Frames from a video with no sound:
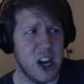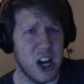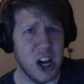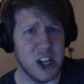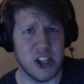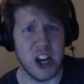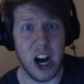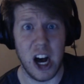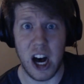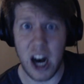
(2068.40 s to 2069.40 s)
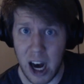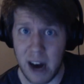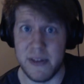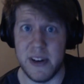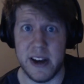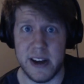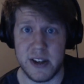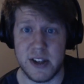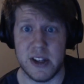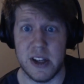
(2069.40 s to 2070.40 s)
it's
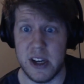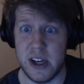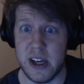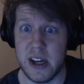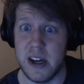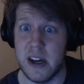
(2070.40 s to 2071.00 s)
obviously